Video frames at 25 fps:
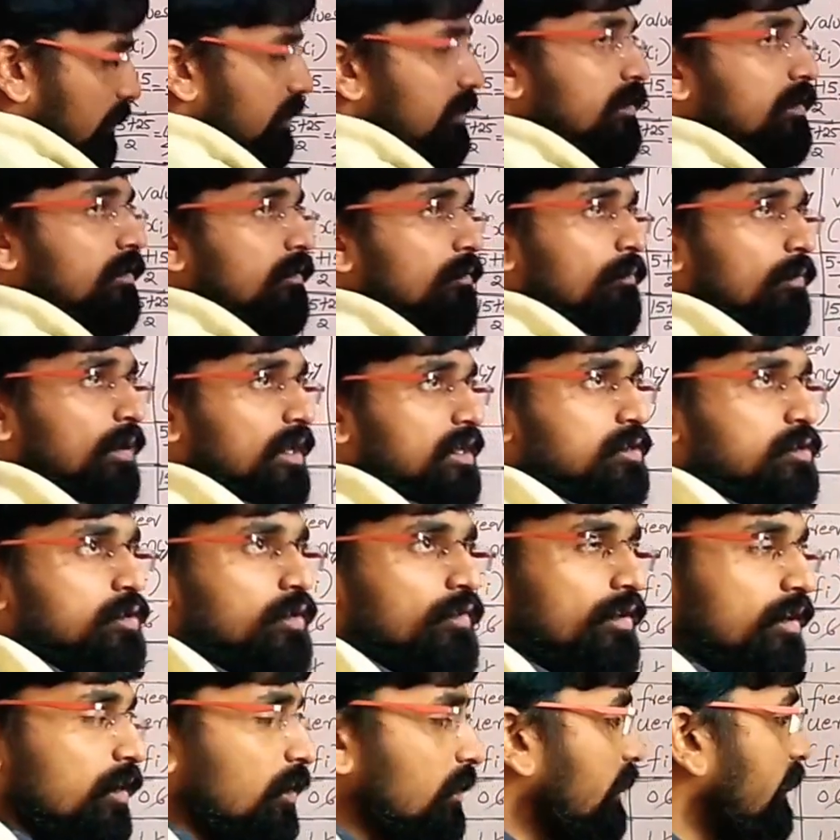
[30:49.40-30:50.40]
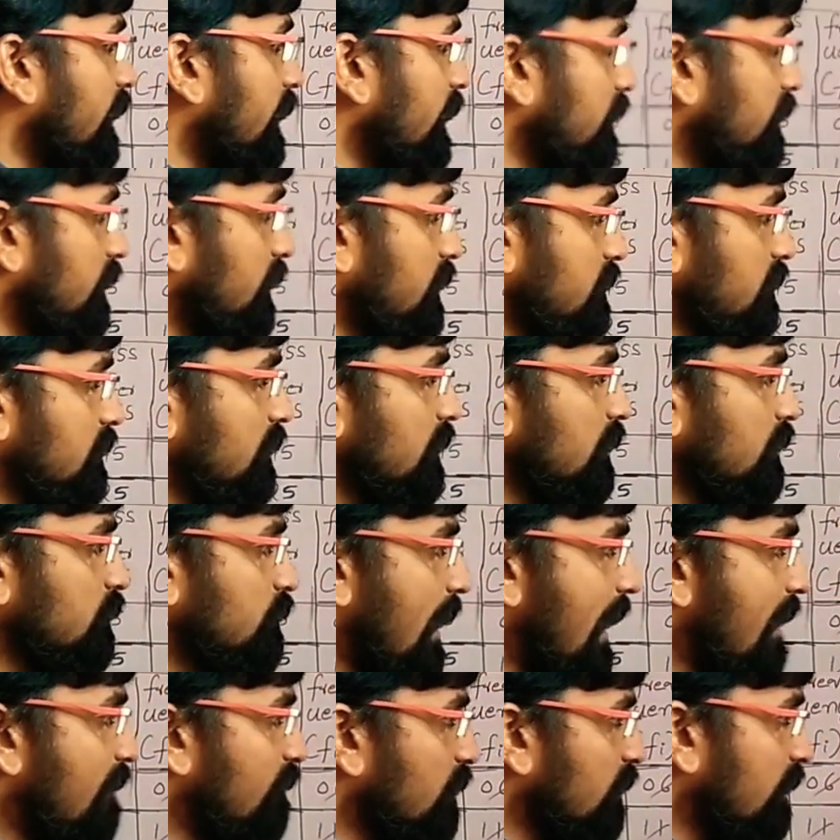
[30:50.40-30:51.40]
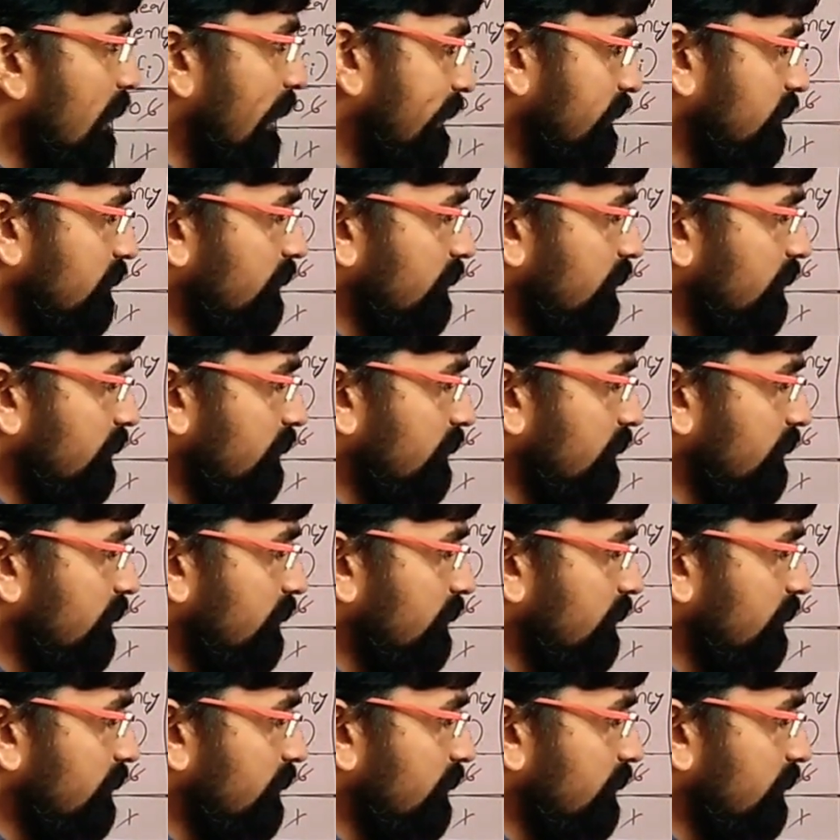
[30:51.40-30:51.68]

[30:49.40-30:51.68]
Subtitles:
1, plus 2. If you are not getting this, you have to